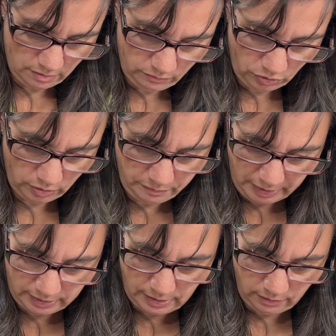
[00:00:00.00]
Just
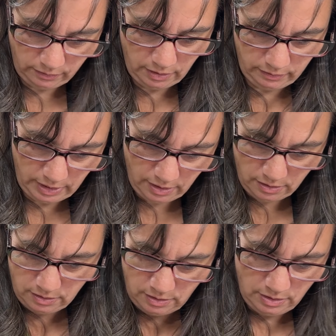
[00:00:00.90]
mix that around there.
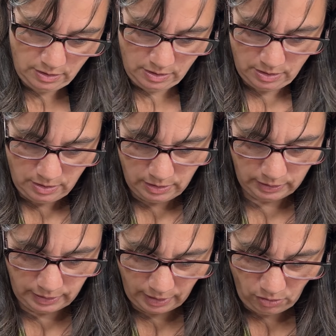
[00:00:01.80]

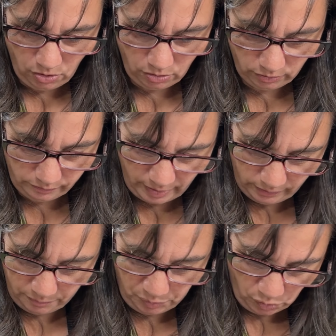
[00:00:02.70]
Get that all around
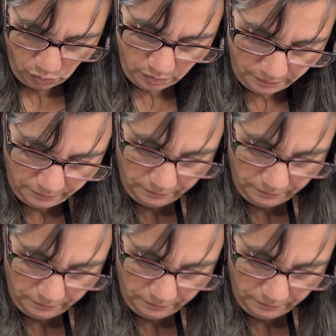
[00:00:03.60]
the bowl.